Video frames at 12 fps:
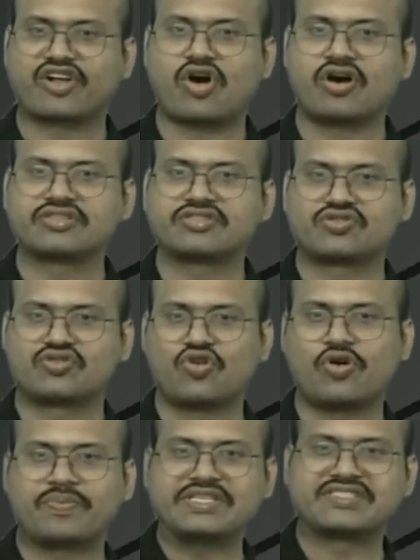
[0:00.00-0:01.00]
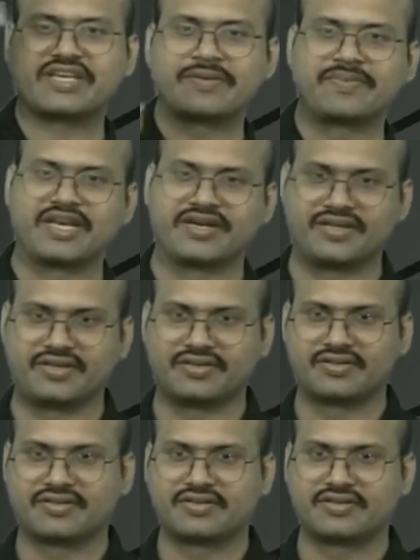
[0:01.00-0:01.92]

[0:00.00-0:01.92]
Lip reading: cause slope instability.